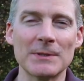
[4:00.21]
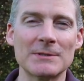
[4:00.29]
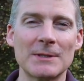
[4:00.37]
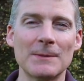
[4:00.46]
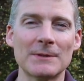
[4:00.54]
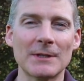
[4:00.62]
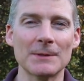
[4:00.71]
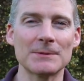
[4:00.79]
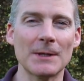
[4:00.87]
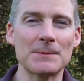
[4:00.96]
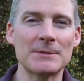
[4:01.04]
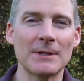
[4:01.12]
please give me a thumbs
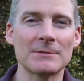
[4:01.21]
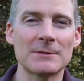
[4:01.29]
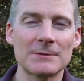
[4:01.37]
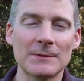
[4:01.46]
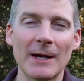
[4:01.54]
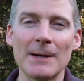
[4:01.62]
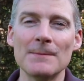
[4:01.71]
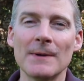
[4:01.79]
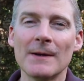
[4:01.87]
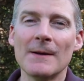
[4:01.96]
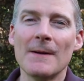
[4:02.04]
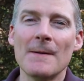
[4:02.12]
up, share, and subscribe,
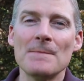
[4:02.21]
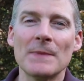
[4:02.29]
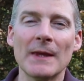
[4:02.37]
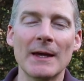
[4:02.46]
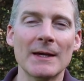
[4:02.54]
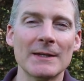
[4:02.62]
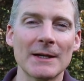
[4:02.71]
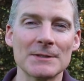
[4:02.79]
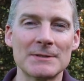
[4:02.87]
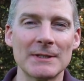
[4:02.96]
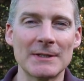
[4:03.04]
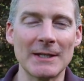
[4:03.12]
and I'll
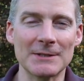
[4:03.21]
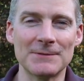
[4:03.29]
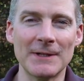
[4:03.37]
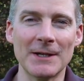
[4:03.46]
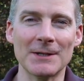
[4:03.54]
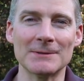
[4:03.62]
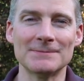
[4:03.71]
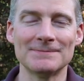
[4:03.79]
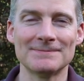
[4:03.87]
see you at the next video.